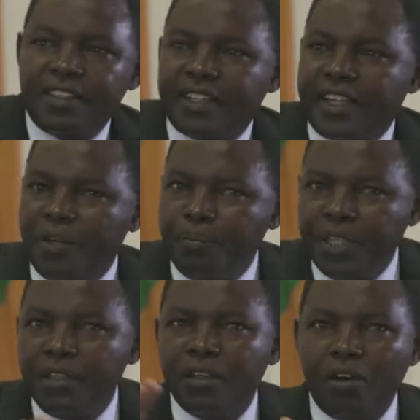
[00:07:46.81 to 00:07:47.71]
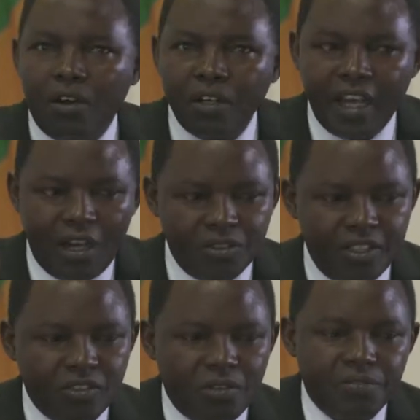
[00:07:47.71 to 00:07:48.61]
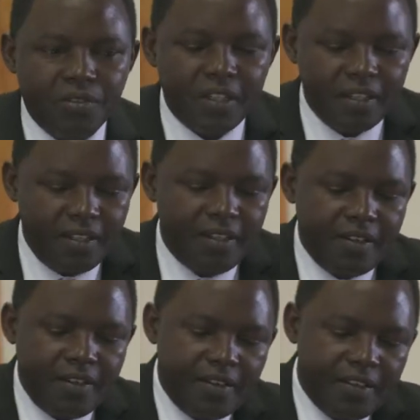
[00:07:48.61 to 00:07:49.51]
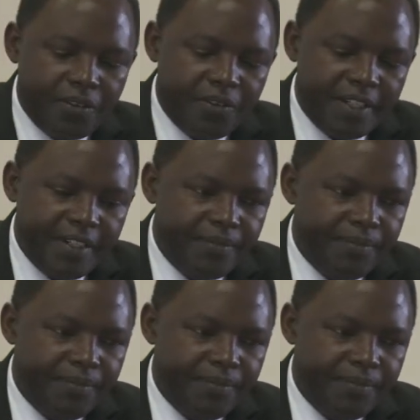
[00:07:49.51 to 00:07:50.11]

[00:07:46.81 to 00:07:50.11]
It can be on houses of dwelling.